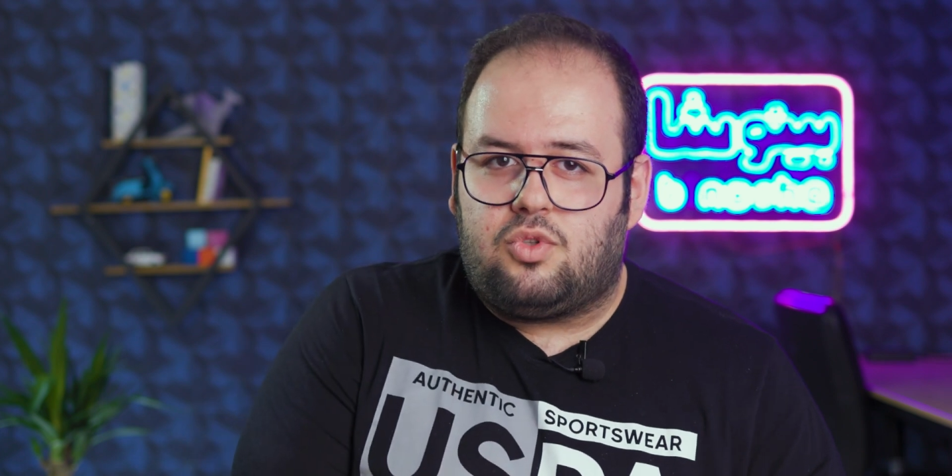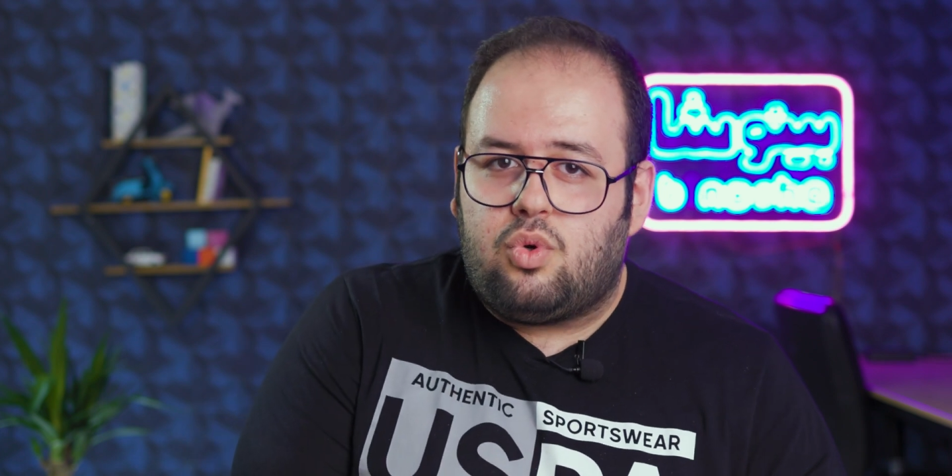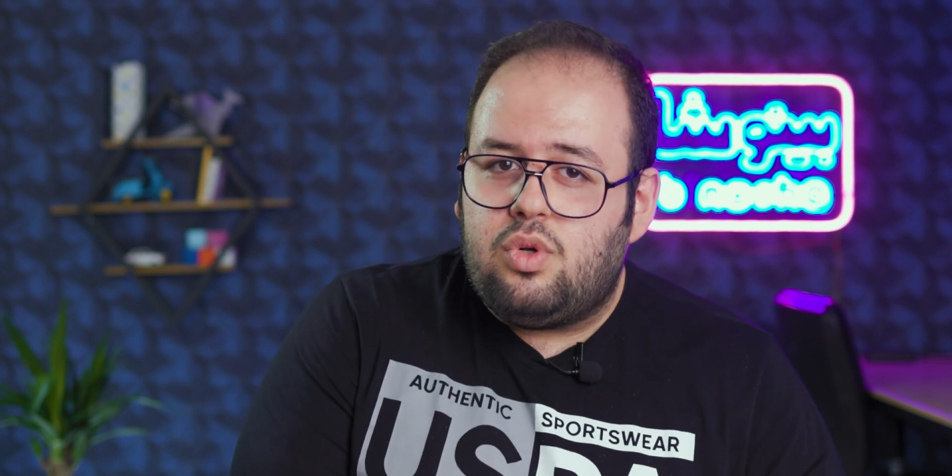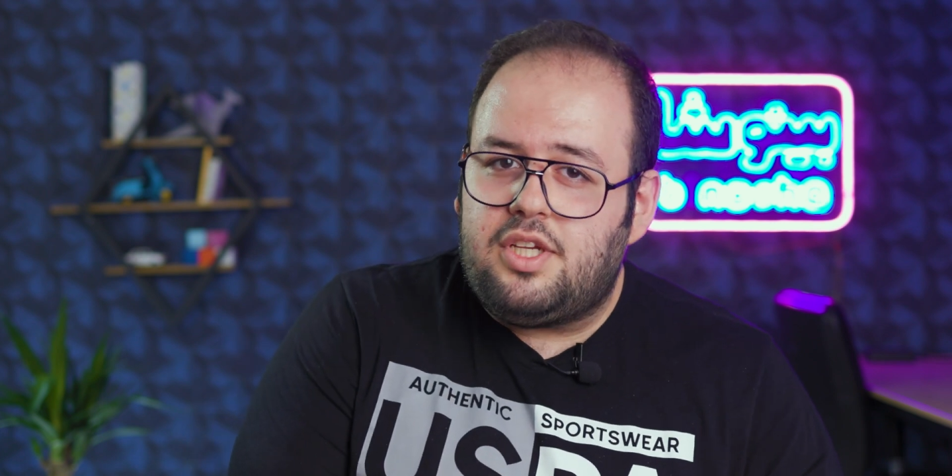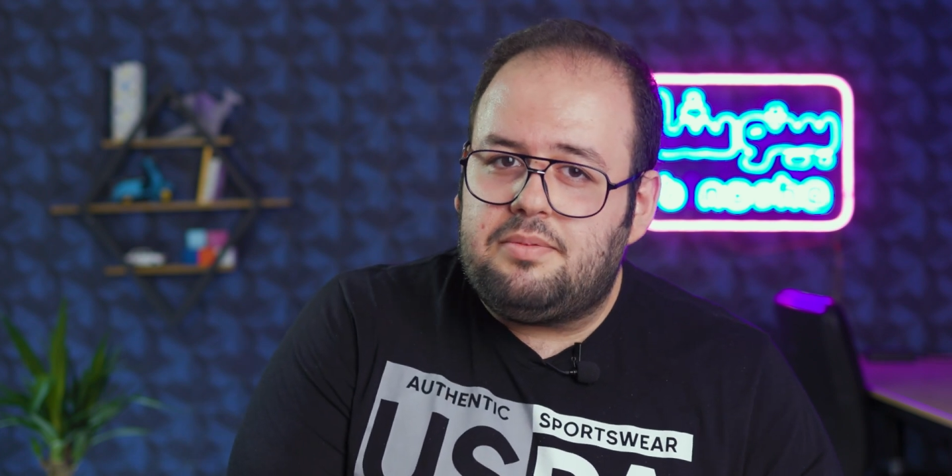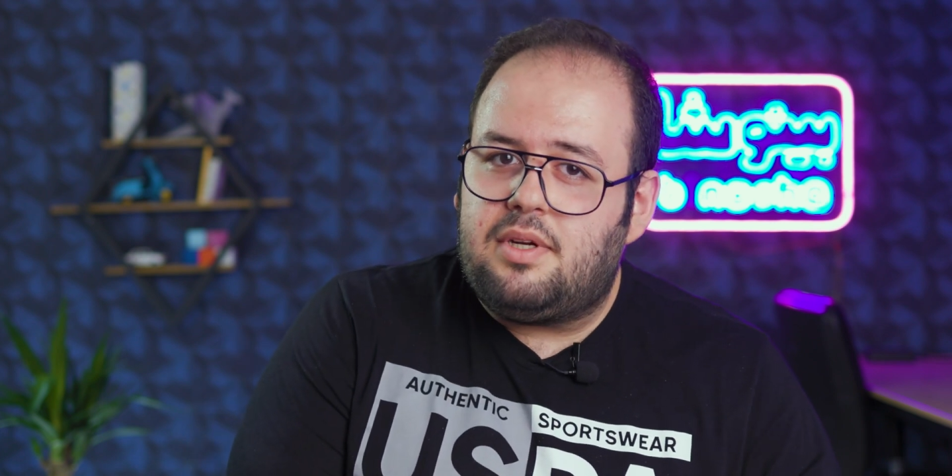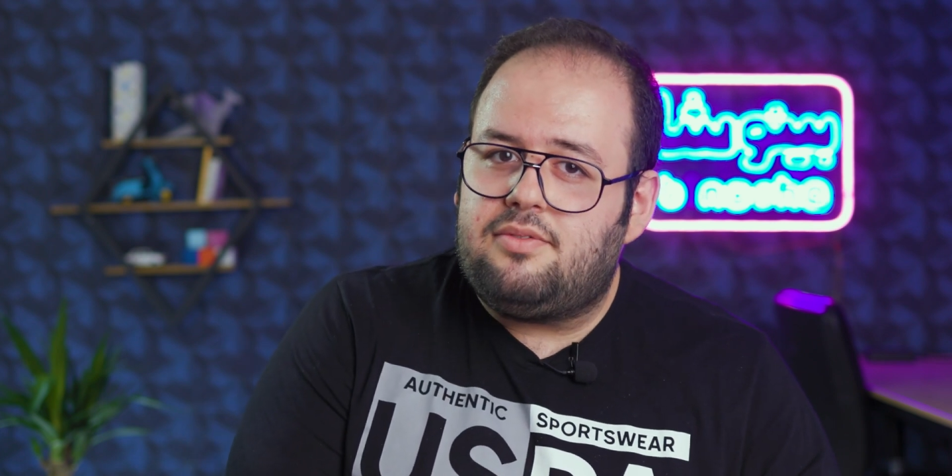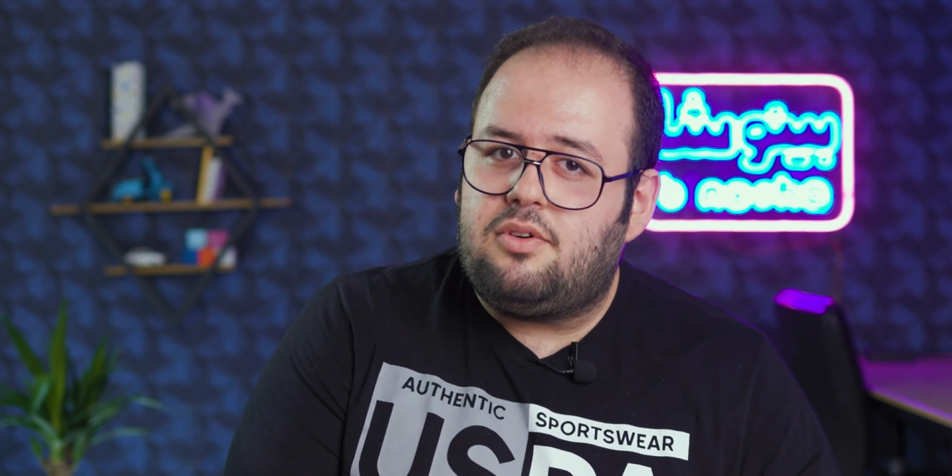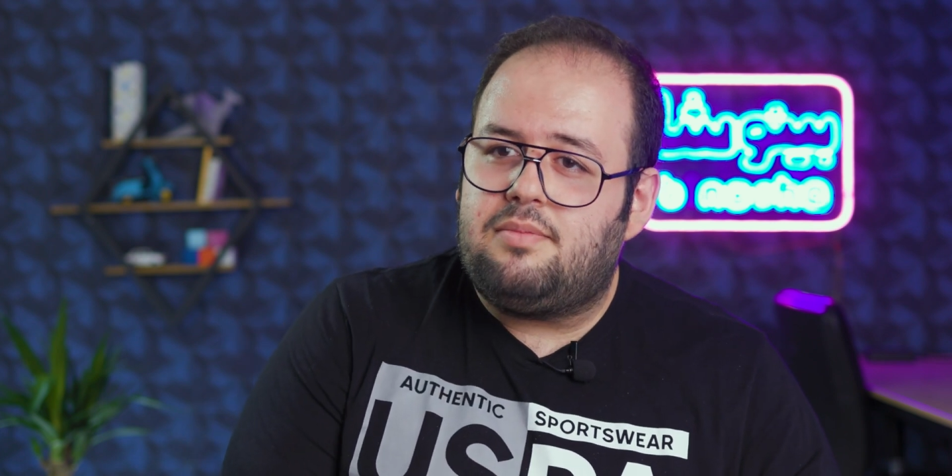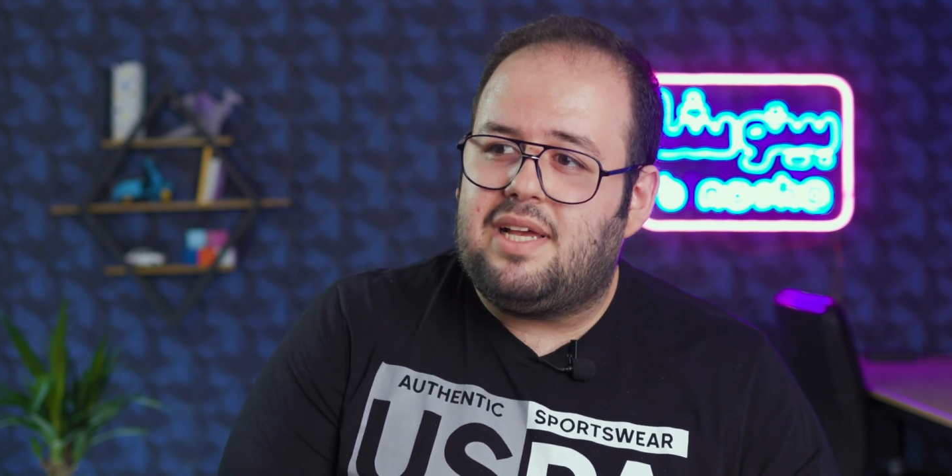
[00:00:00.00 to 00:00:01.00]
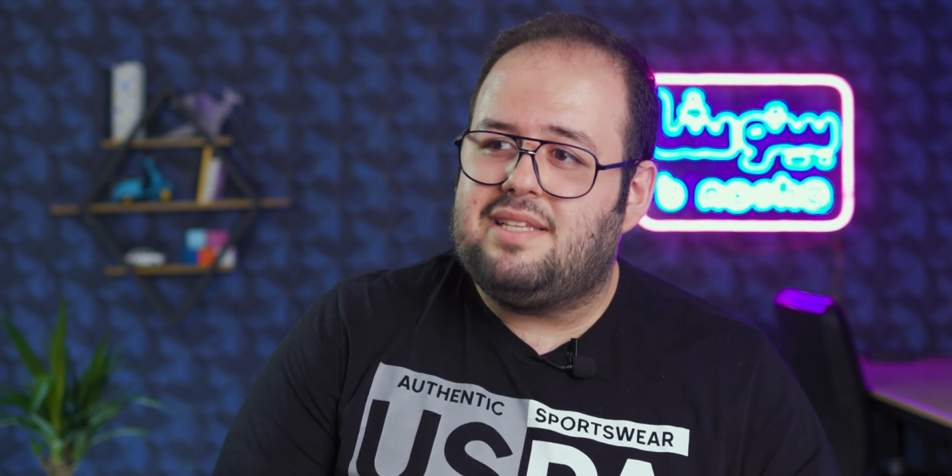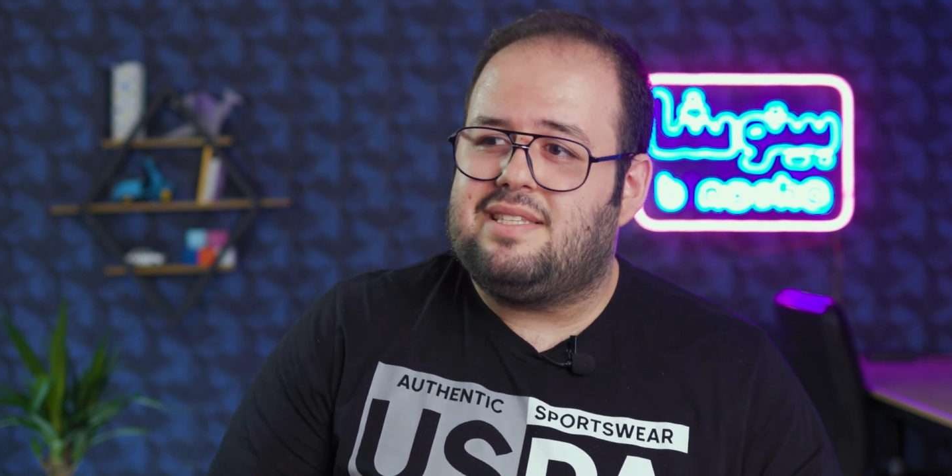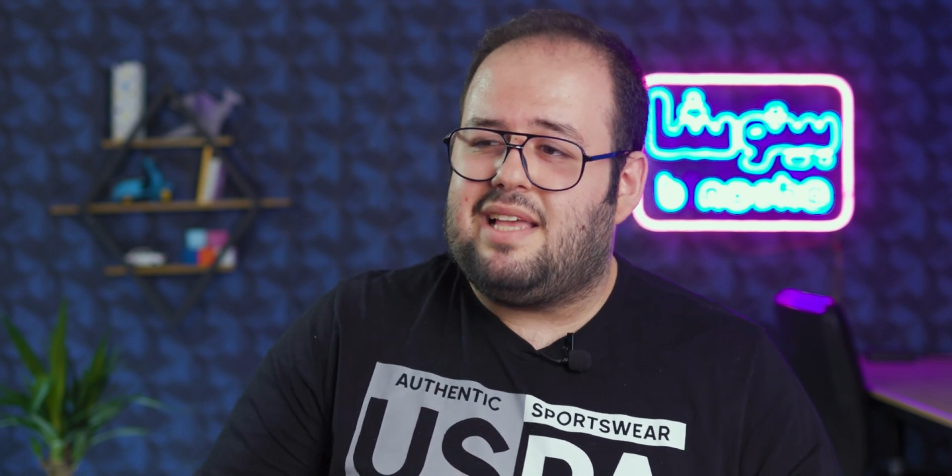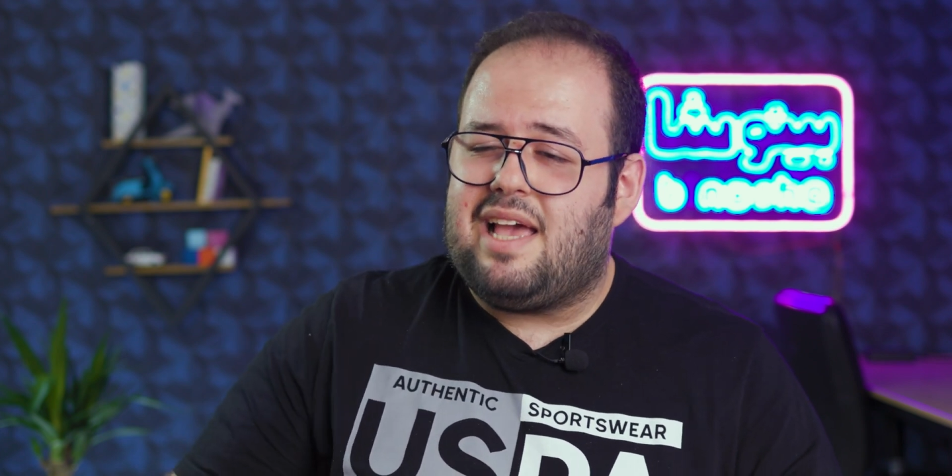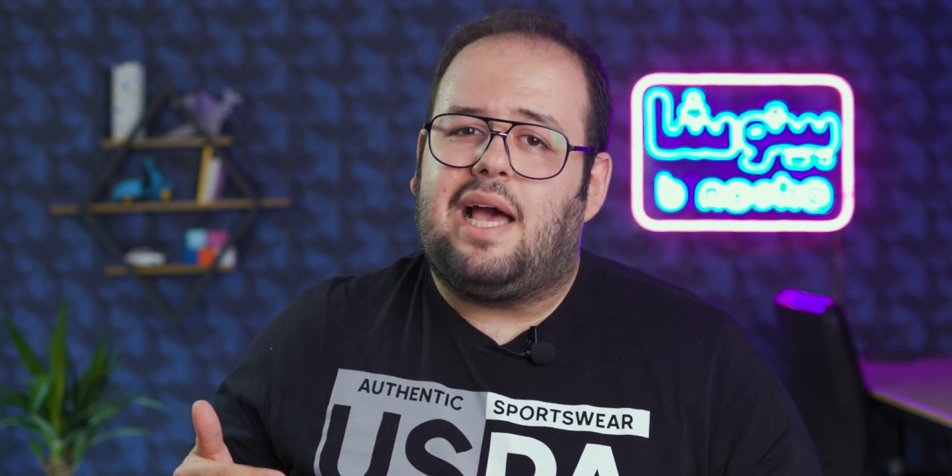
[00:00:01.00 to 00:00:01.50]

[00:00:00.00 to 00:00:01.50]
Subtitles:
cooling performance